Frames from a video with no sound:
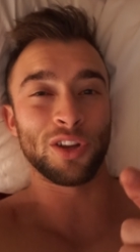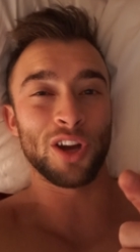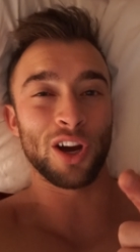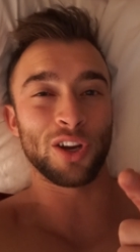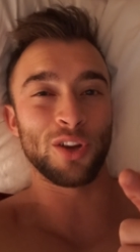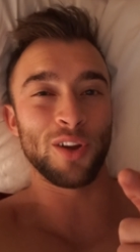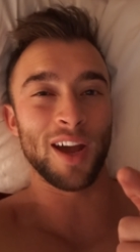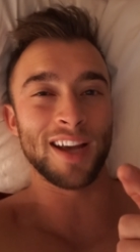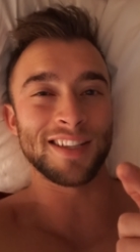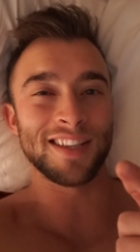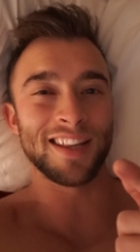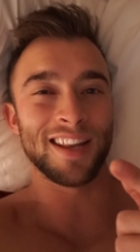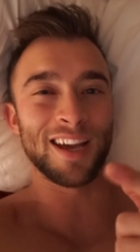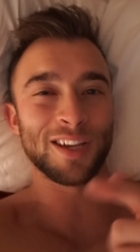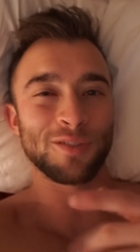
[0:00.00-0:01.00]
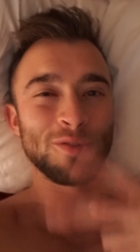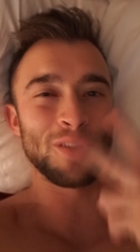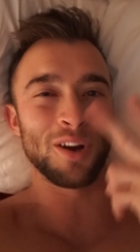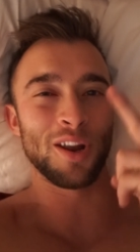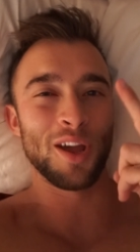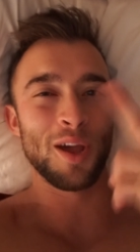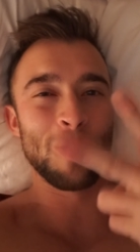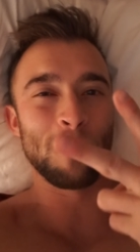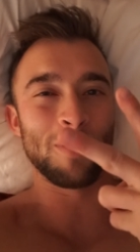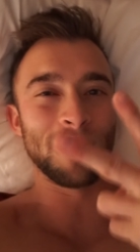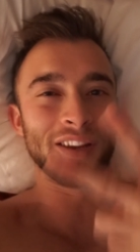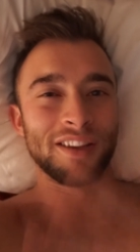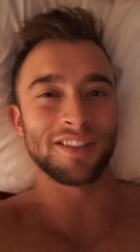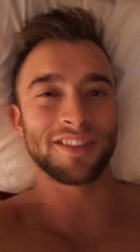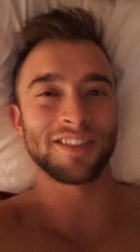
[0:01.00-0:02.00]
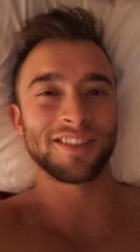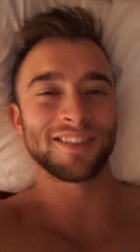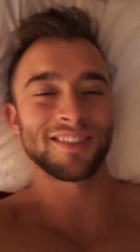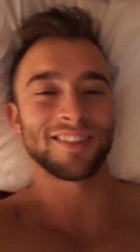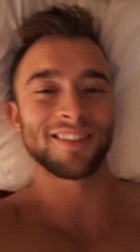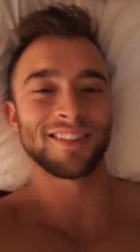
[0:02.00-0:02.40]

Talk to you guys in the next one. Peace.